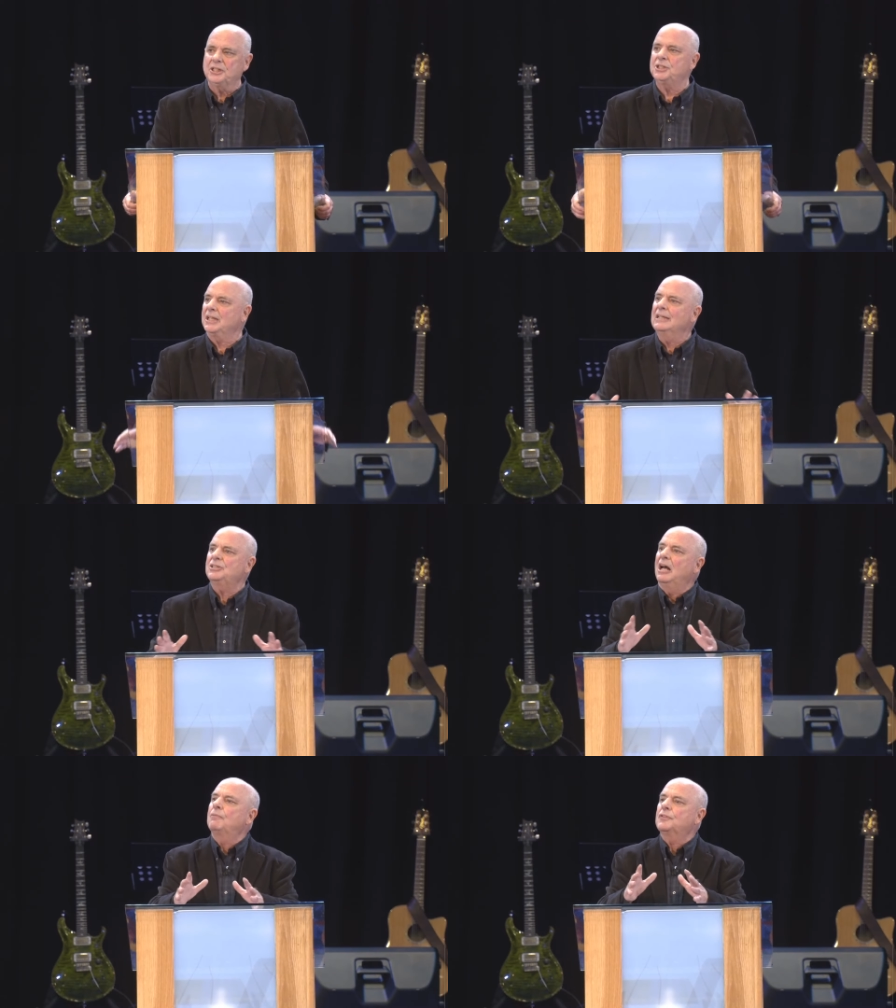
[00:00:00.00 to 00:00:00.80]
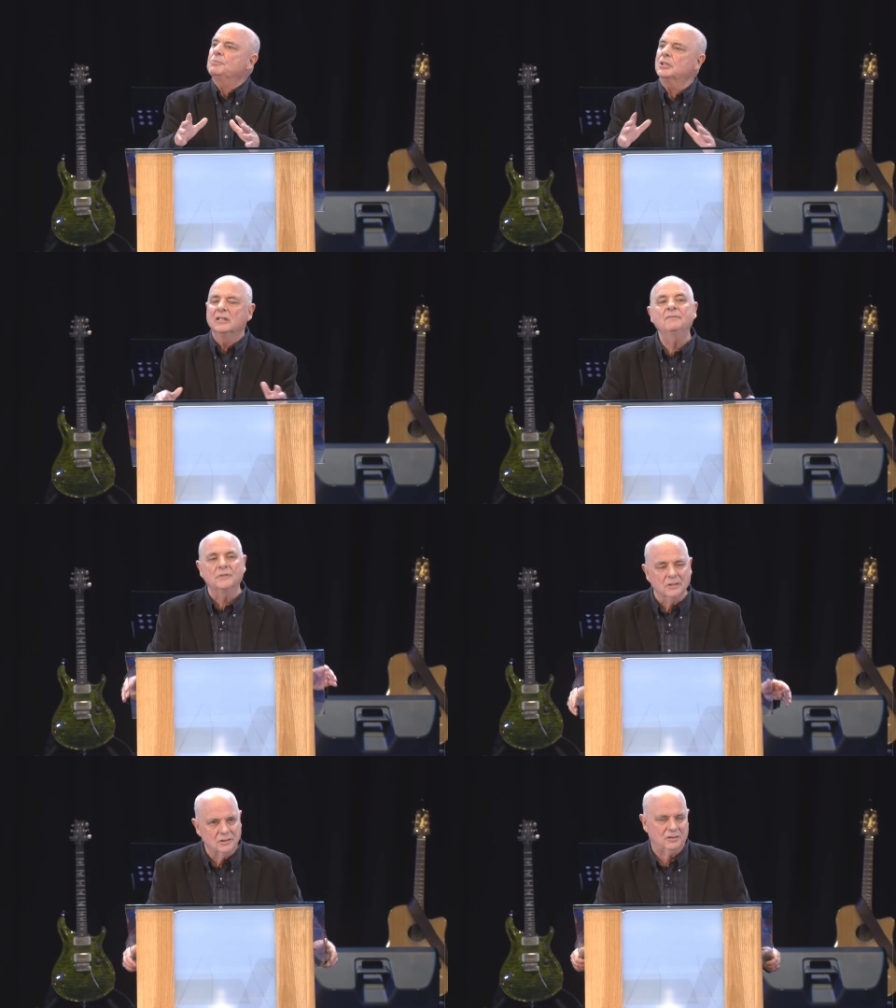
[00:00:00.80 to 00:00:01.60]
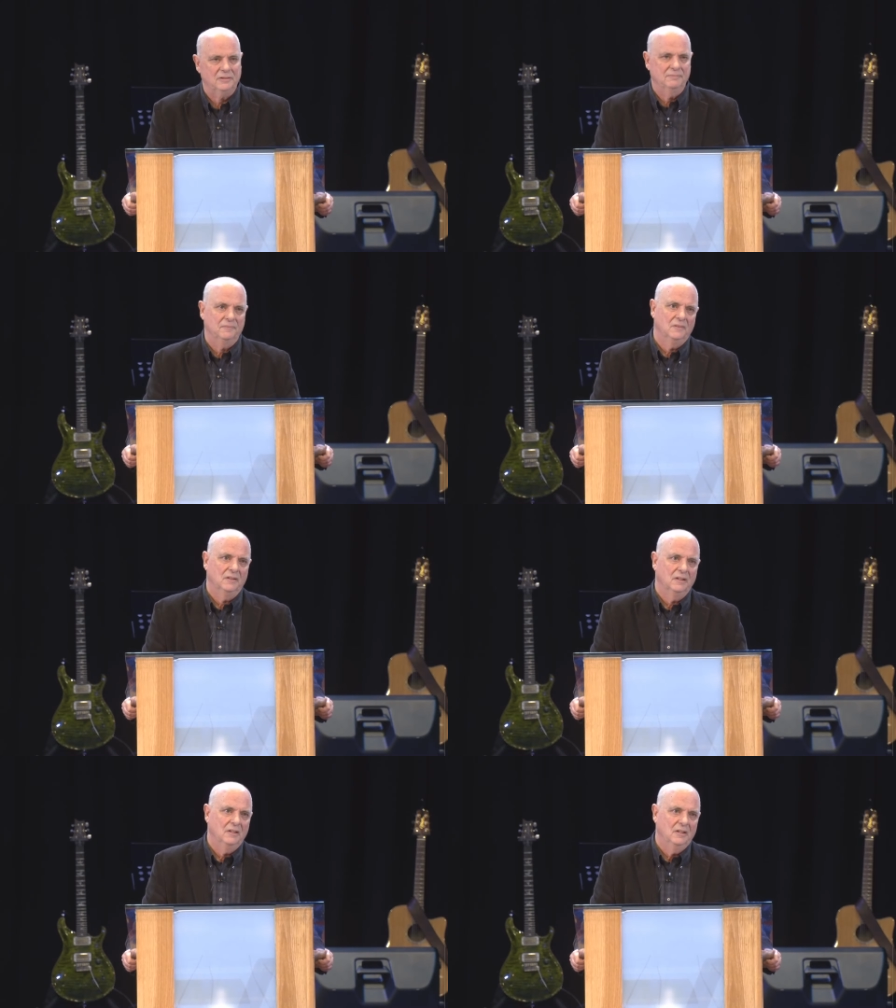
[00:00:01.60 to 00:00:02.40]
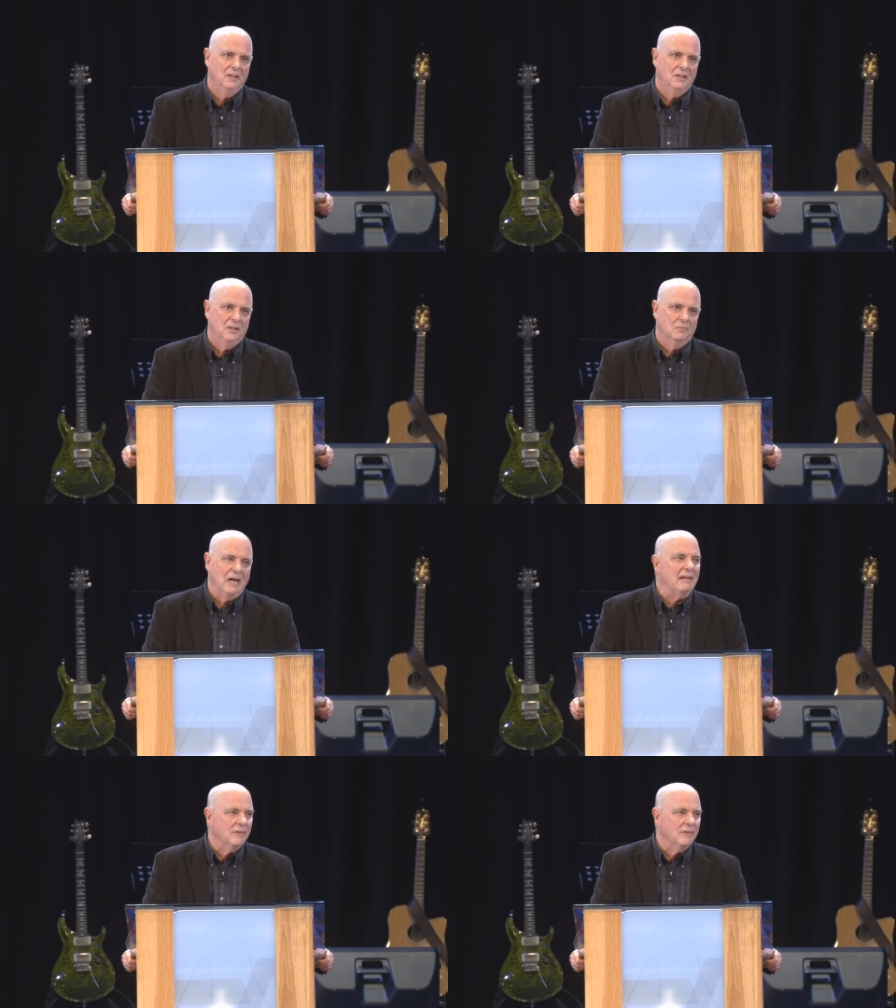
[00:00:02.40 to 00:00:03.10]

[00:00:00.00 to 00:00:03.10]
She gets help from deliverance, right?